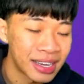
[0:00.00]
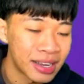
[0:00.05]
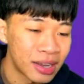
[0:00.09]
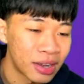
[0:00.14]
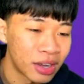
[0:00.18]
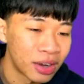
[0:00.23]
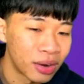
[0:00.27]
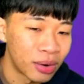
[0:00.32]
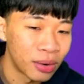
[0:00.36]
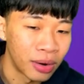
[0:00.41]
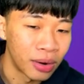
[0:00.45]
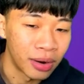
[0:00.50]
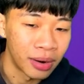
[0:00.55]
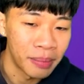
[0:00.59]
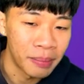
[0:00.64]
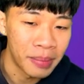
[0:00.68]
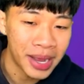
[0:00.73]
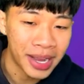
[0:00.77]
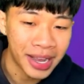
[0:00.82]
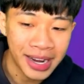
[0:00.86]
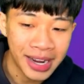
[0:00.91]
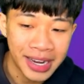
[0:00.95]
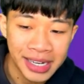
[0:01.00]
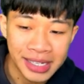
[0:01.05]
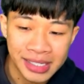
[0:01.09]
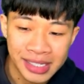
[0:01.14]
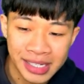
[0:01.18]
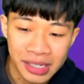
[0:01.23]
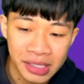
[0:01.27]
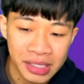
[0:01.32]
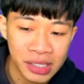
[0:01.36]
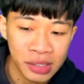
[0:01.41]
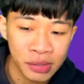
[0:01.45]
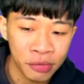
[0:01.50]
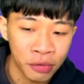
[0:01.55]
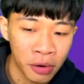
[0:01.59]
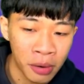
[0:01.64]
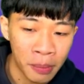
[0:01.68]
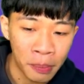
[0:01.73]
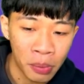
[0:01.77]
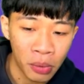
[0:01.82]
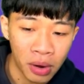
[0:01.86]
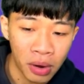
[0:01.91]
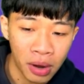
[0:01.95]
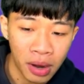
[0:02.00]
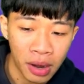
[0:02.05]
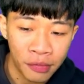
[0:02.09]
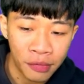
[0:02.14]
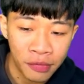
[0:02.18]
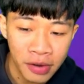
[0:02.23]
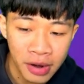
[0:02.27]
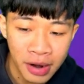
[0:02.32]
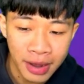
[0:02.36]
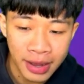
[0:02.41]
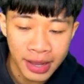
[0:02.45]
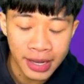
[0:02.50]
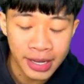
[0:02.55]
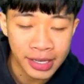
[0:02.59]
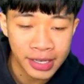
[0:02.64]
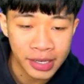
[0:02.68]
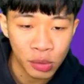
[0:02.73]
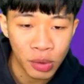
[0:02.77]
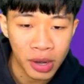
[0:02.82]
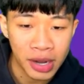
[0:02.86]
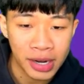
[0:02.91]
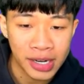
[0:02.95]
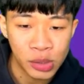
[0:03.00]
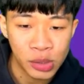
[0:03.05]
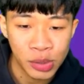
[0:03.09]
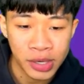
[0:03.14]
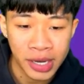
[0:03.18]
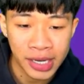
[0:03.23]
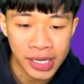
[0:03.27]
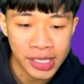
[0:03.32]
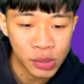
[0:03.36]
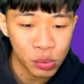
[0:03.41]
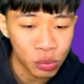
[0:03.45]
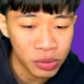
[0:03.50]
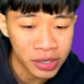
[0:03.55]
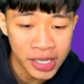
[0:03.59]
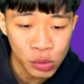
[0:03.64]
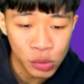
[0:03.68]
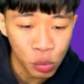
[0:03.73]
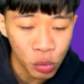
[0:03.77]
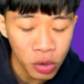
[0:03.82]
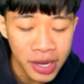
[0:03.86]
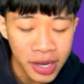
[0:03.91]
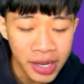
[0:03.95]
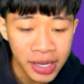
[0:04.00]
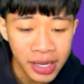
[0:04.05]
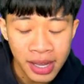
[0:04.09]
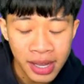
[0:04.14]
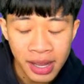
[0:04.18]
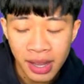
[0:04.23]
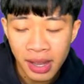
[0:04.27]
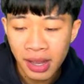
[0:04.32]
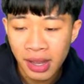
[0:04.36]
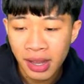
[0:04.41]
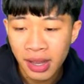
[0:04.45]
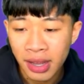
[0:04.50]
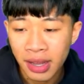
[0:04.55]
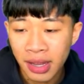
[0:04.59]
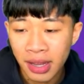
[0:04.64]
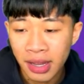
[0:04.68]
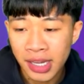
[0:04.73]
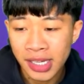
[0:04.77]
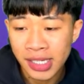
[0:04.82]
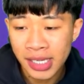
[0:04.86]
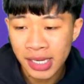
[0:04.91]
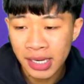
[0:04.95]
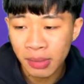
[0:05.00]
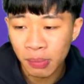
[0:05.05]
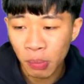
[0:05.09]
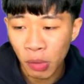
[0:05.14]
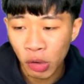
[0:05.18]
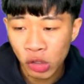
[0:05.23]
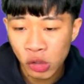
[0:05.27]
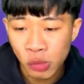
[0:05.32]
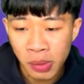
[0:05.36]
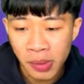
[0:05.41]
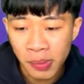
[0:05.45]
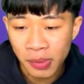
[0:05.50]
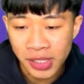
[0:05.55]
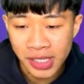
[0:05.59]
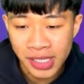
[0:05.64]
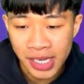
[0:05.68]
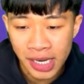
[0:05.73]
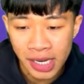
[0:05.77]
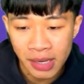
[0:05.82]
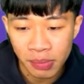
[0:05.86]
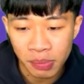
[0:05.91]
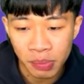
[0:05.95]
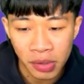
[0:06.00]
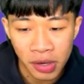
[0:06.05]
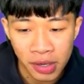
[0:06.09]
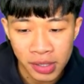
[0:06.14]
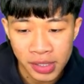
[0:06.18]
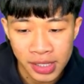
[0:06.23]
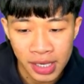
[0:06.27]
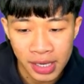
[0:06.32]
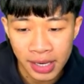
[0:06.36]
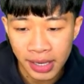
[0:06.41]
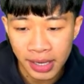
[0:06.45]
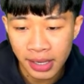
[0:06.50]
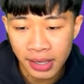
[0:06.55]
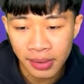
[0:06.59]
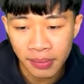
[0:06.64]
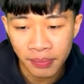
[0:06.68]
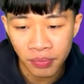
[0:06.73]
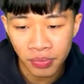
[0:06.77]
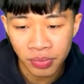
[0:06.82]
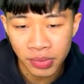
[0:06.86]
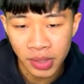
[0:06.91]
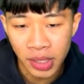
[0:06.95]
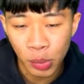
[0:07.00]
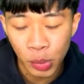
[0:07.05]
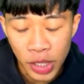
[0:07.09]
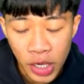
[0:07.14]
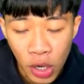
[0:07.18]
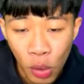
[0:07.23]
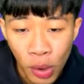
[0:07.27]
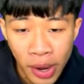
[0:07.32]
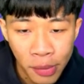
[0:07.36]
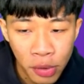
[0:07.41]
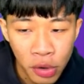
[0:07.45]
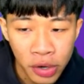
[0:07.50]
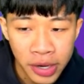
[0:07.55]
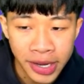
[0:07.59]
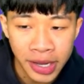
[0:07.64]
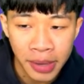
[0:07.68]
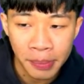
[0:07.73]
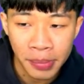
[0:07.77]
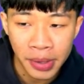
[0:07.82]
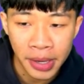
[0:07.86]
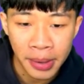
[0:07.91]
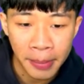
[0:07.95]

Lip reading: or make any excuses for it, but I feel like he could do well this week, and he's why he's in most people's team, because like we know how good he can be.